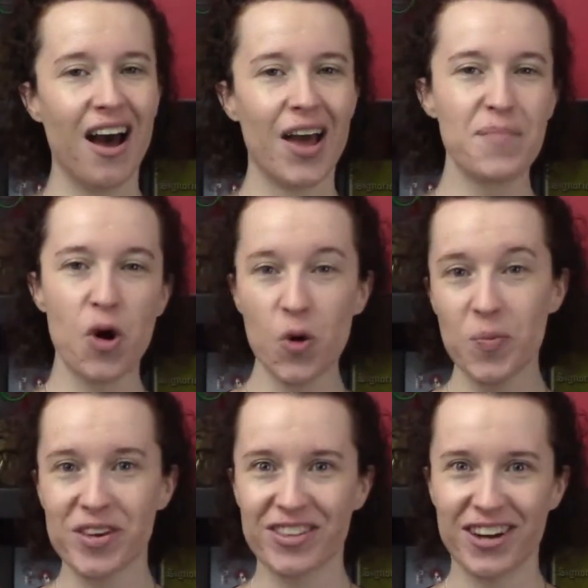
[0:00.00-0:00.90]
I'm
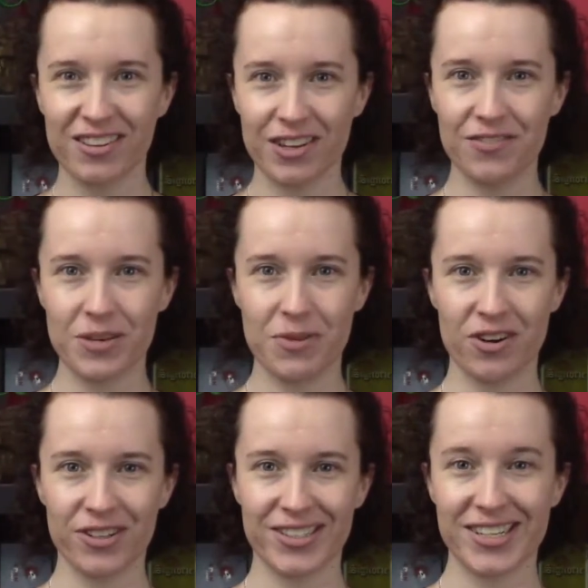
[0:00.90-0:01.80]
hoping that I love them
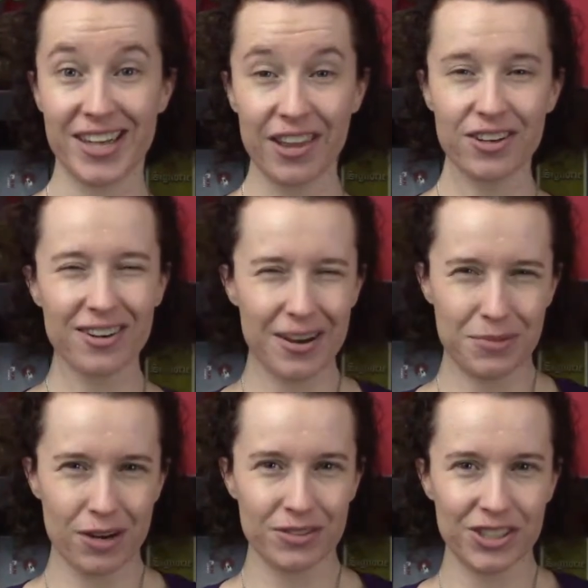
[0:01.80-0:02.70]
all together. I'm
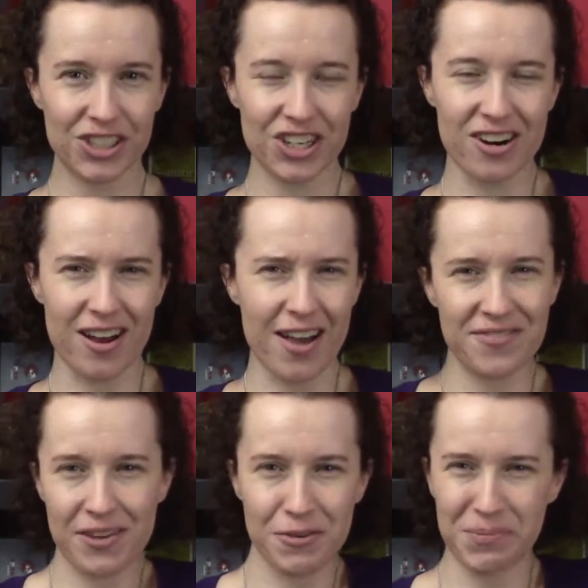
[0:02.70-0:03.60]
not really sure. I've
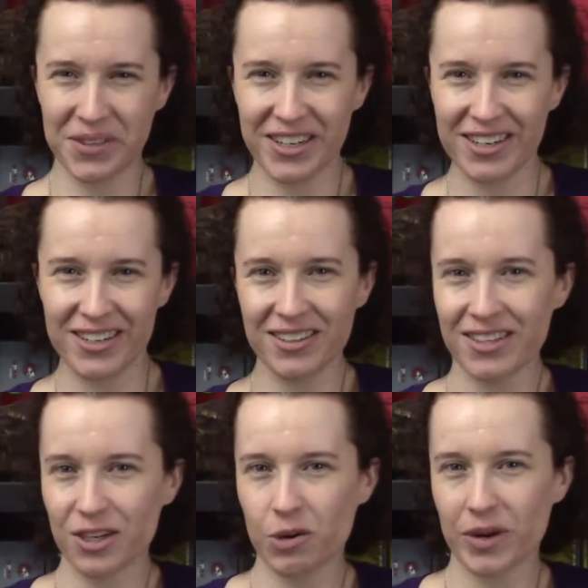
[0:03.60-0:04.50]
never played
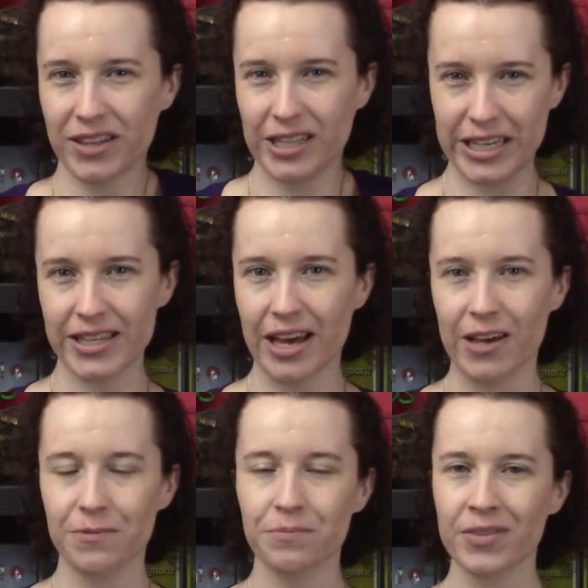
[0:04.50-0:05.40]
anything quite like
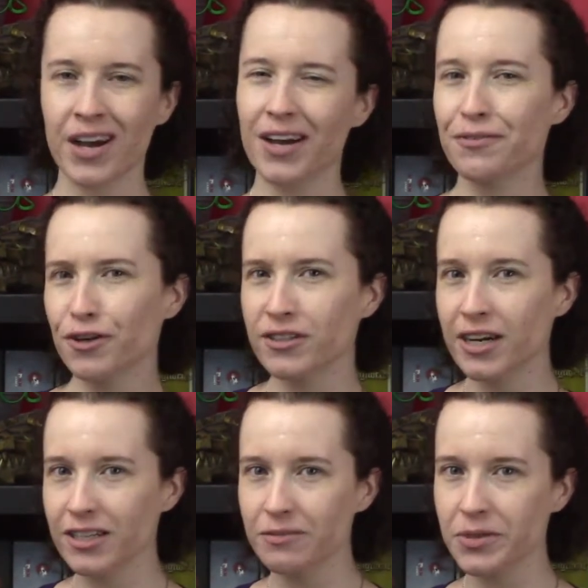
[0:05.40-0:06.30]
that. I've heard
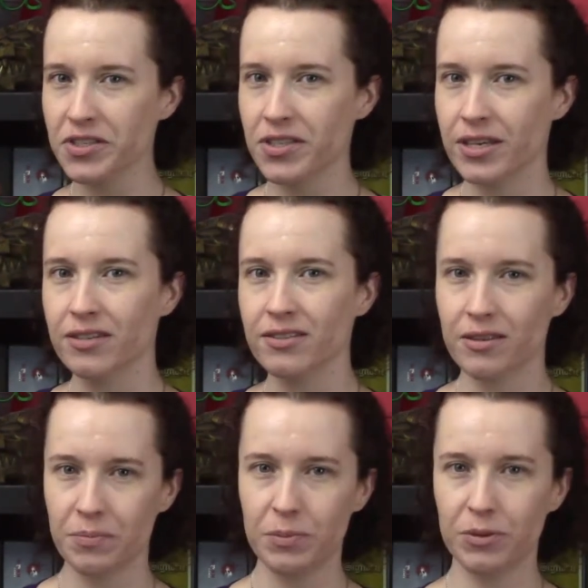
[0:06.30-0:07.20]
kind of mixed things.
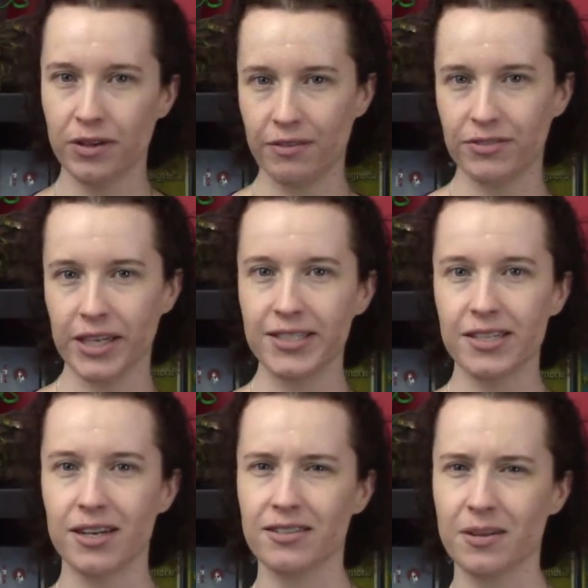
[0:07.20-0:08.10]
Some people have liked
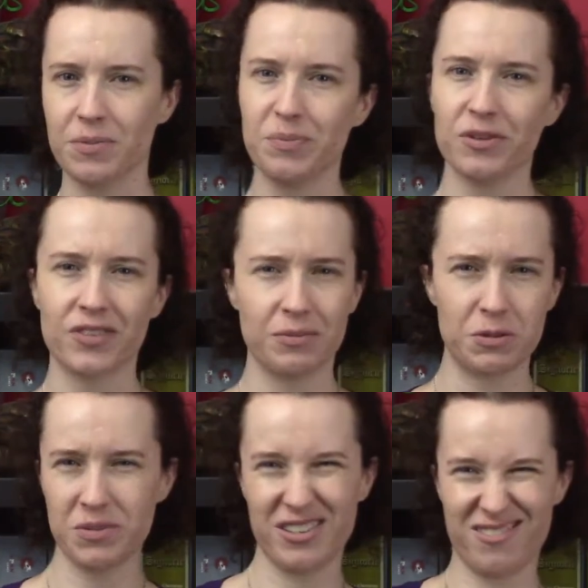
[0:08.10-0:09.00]
it and some people have come
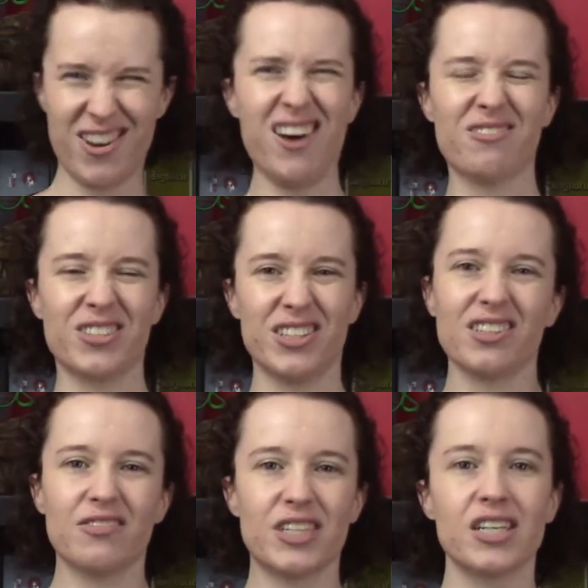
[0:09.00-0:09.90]
to me and not really
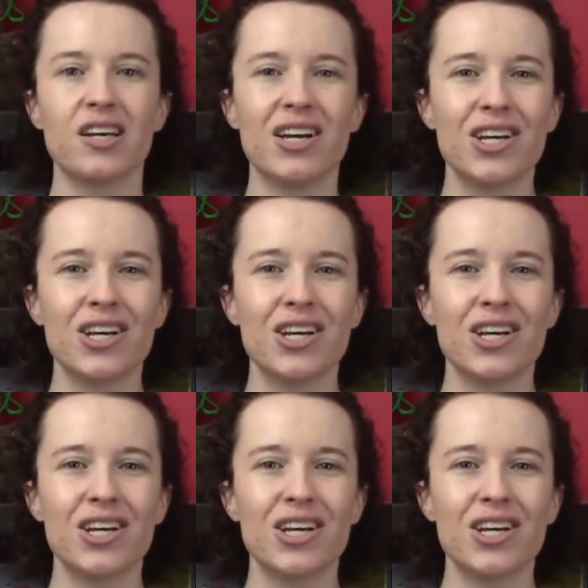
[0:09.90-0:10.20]
loved it.